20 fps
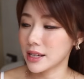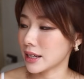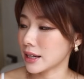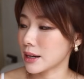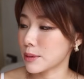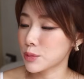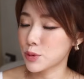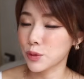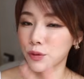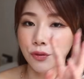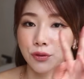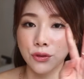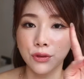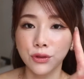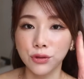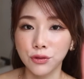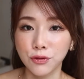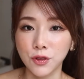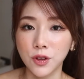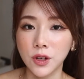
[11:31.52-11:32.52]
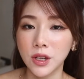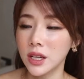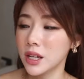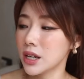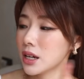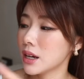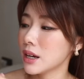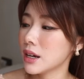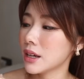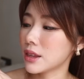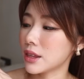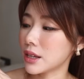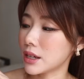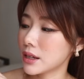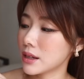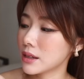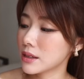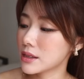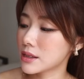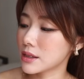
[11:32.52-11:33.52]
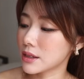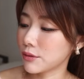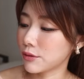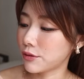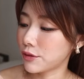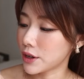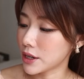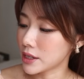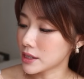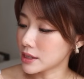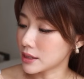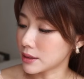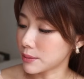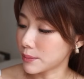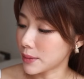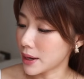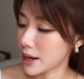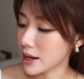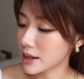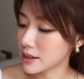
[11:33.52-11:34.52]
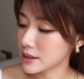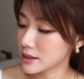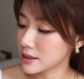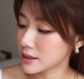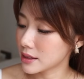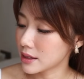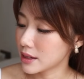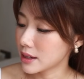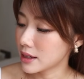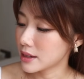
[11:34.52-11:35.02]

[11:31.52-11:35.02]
It comes with 3 things. First, the mask.